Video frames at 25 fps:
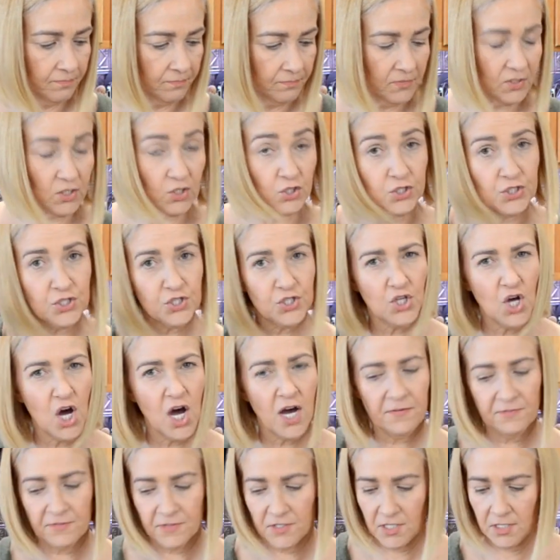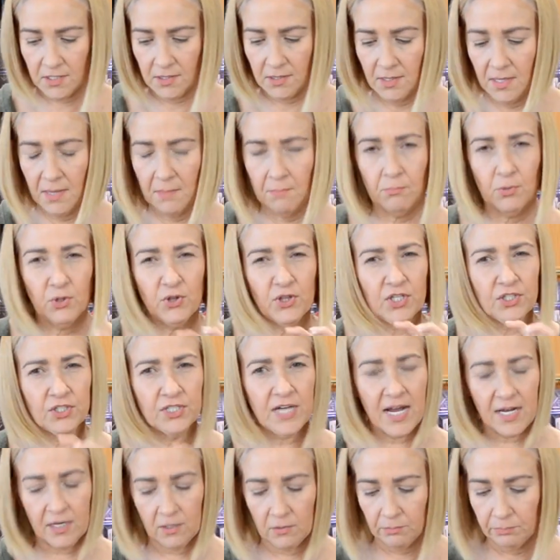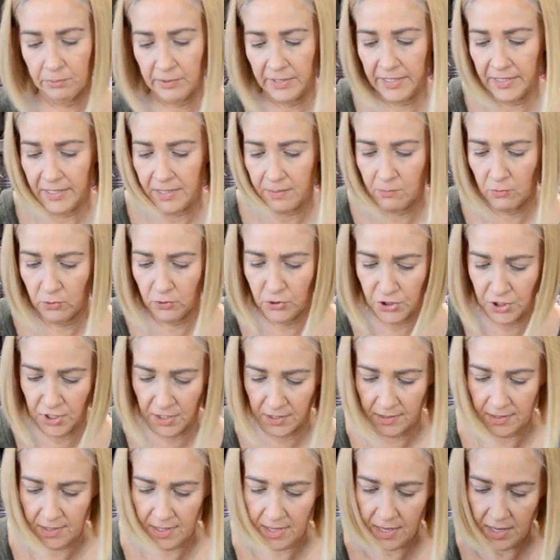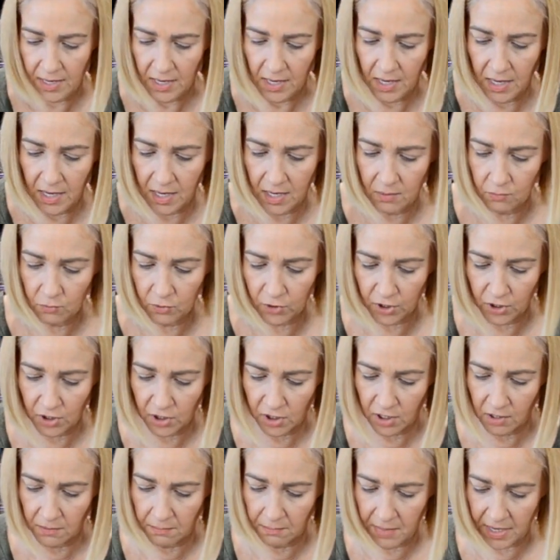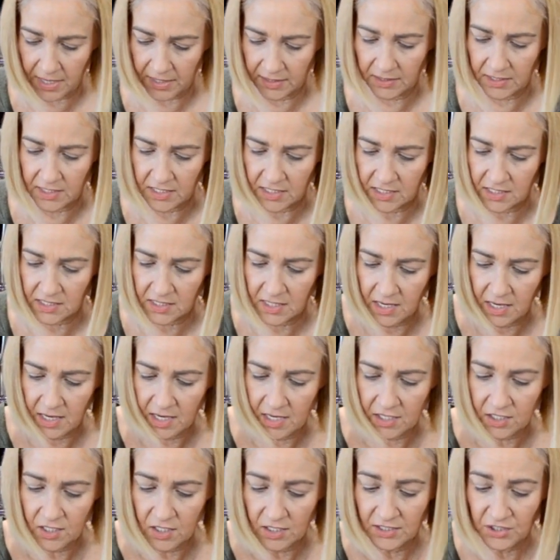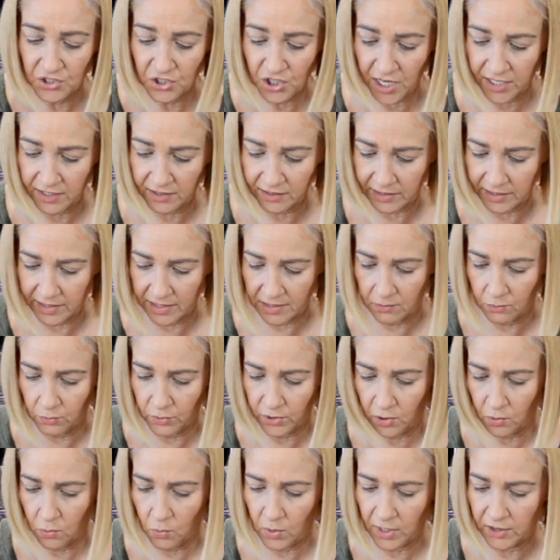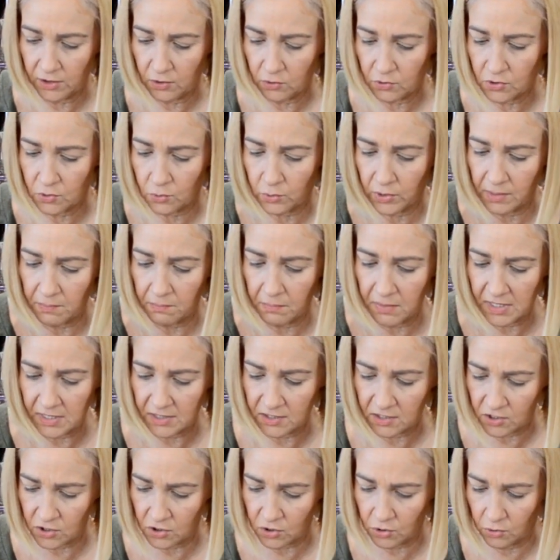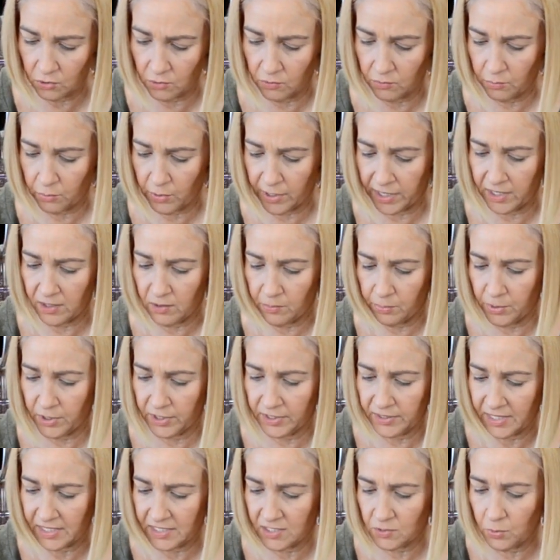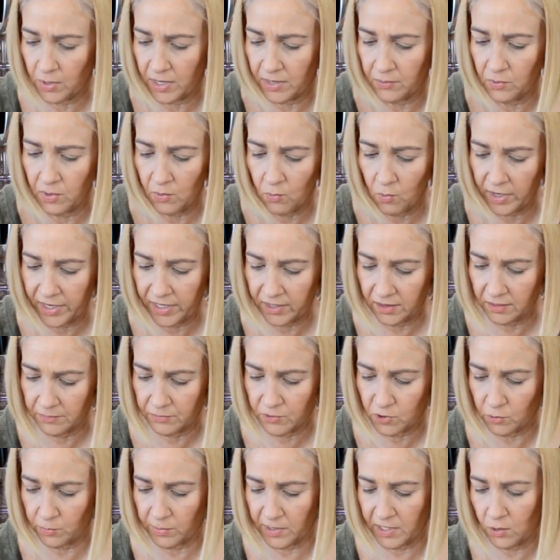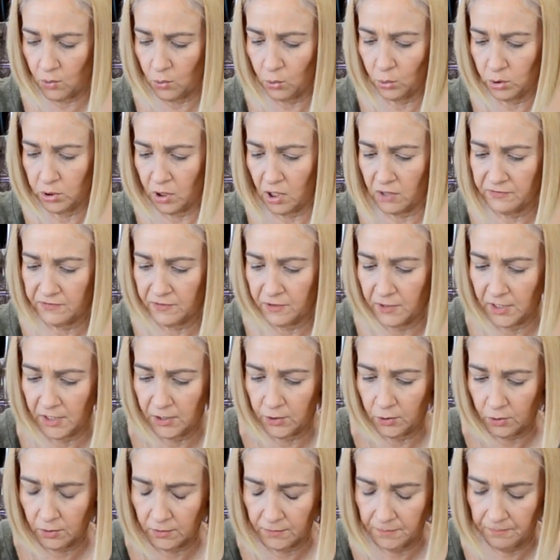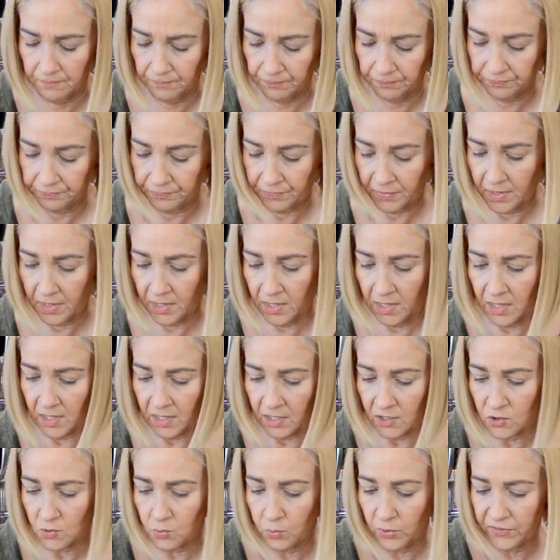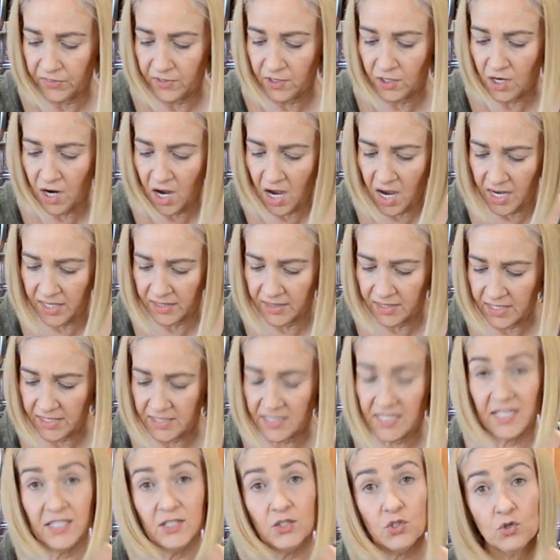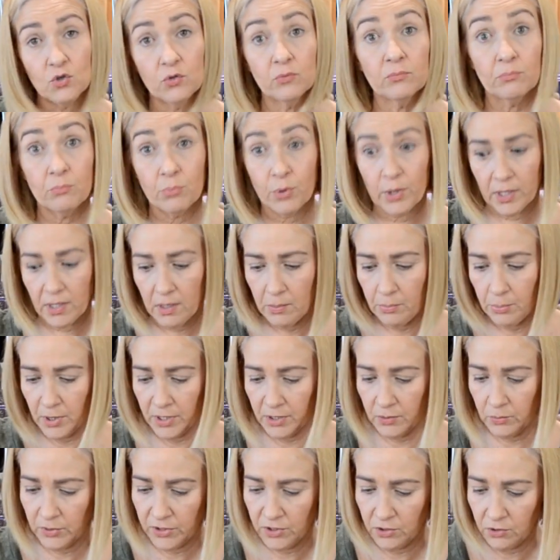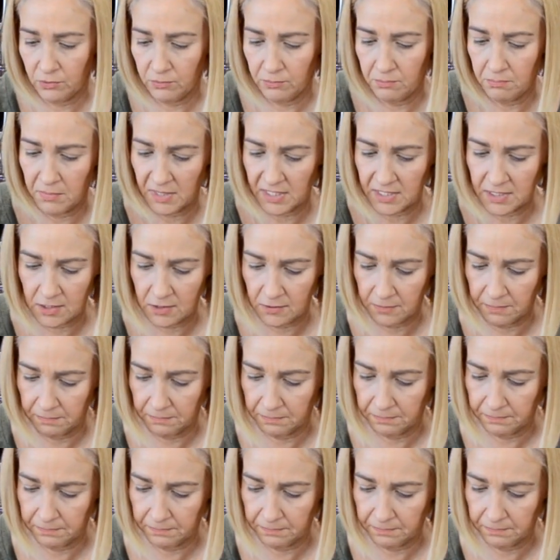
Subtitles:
They're soft, but they're not completely mushy. And we're going to combine these gently. We don't want those green beans to break apart. That's why we wanted them to be cooled off a little. Because when they're hot, they tend to break apart when you mix them.